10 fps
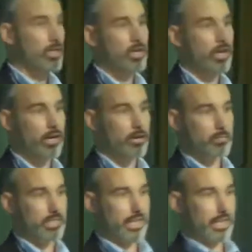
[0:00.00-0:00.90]
Um,
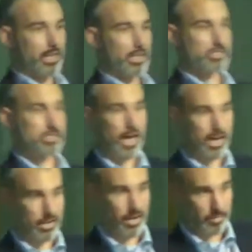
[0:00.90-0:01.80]
in that case, not
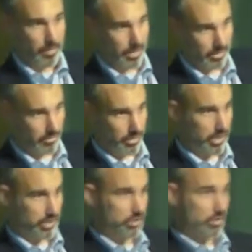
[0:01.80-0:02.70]
an automatic
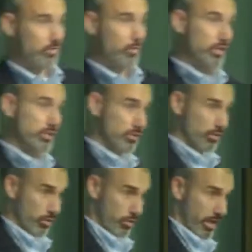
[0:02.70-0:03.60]
location, a registered
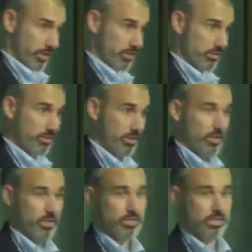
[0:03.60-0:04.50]
location,
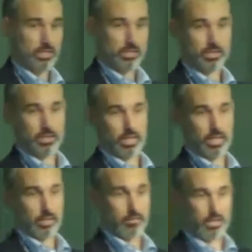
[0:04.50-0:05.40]
since
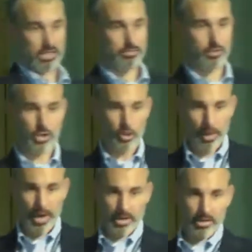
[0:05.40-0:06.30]
the release for the
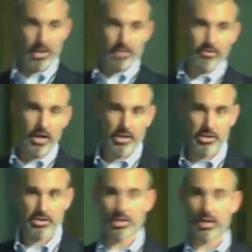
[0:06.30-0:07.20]
nomadic kind of Vonage
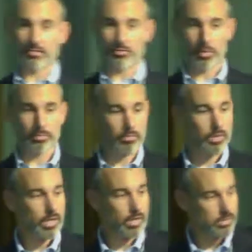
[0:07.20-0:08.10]
style VoIP
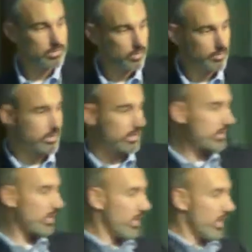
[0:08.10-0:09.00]
uh, services.